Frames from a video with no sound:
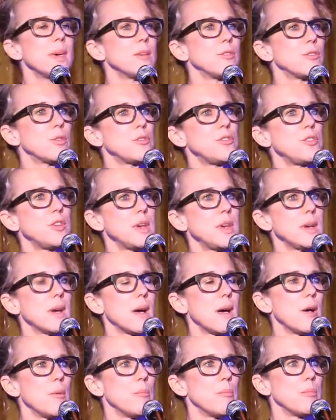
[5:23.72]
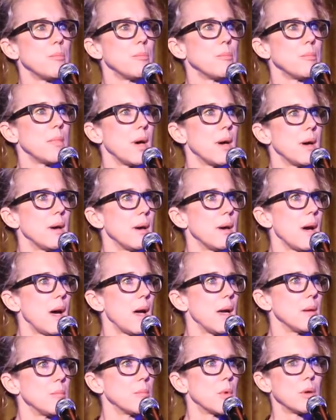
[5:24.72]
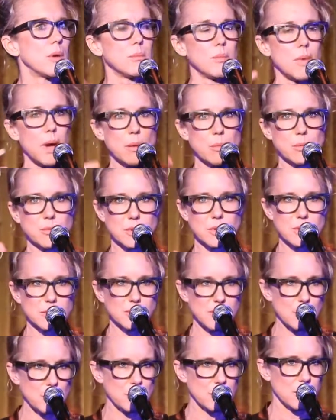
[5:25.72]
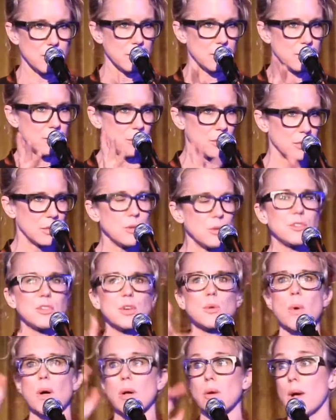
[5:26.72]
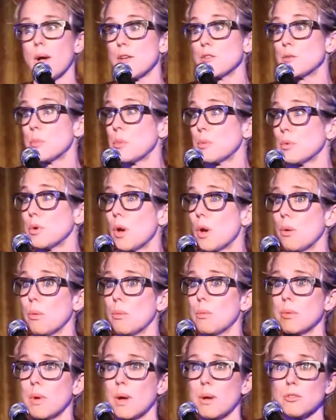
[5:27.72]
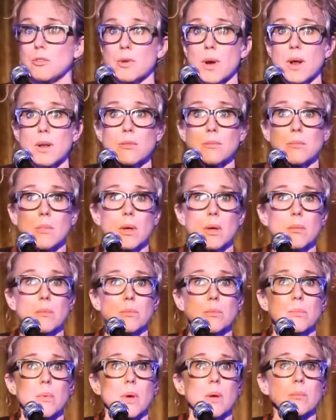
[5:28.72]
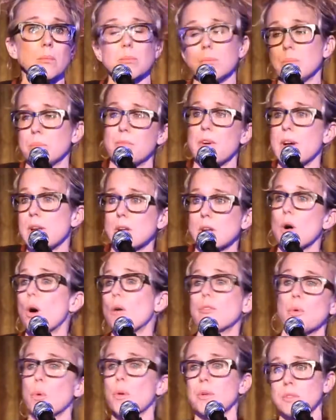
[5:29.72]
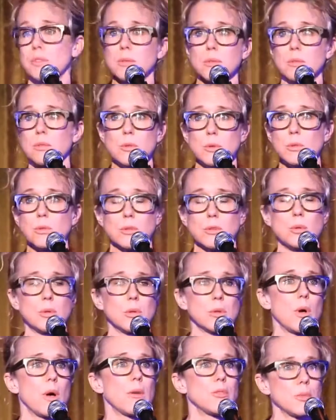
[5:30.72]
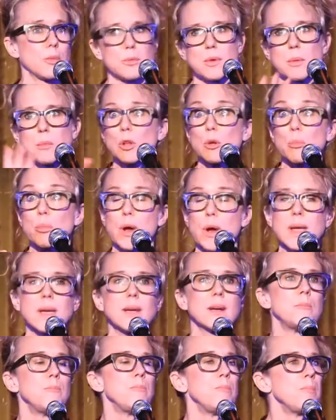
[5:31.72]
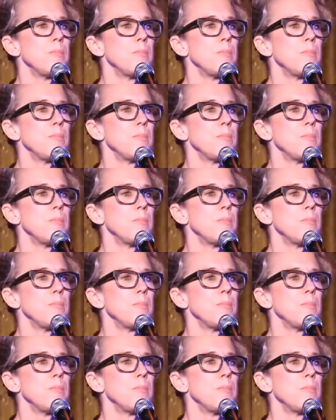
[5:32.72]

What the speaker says: So she, I was going to stay with Lucy while her husband would go try to find a golf course to do a little golf, so give him a little break.